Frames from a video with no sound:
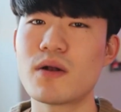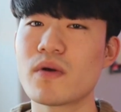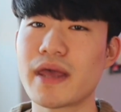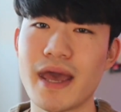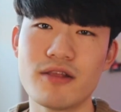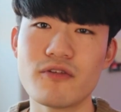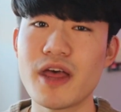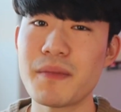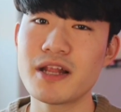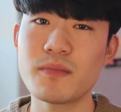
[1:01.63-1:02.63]
I don't
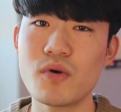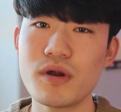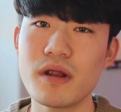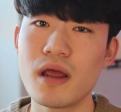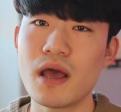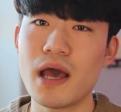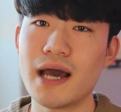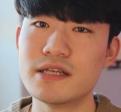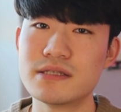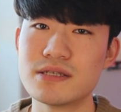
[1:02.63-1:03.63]
candle them anymore.
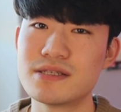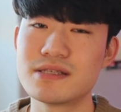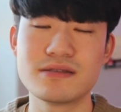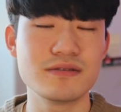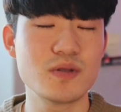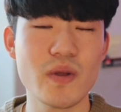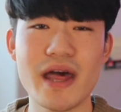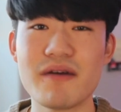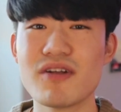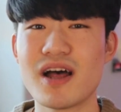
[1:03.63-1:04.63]
I just
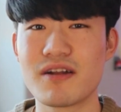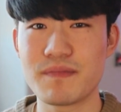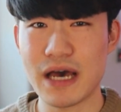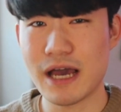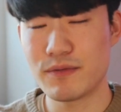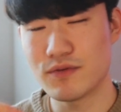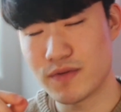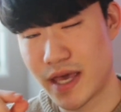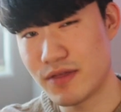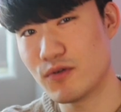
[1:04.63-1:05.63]
don't have a lot of time to
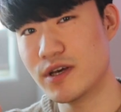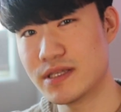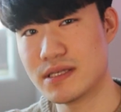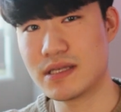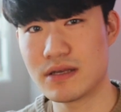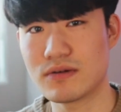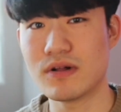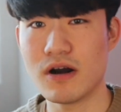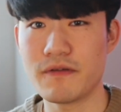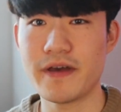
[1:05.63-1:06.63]
candle each
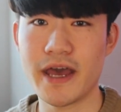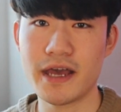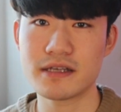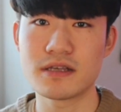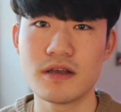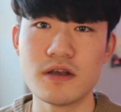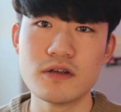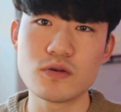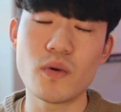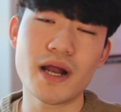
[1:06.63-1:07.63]
single of eggs.
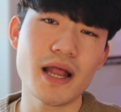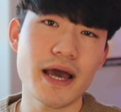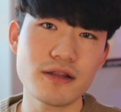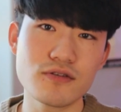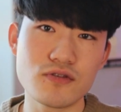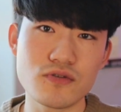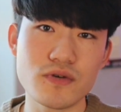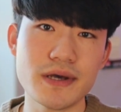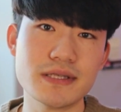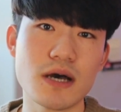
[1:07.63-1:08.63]
So what I like to
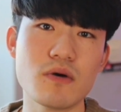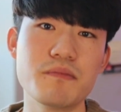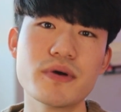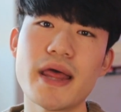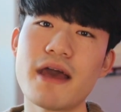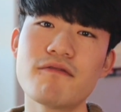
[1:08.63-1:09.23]
do is I would put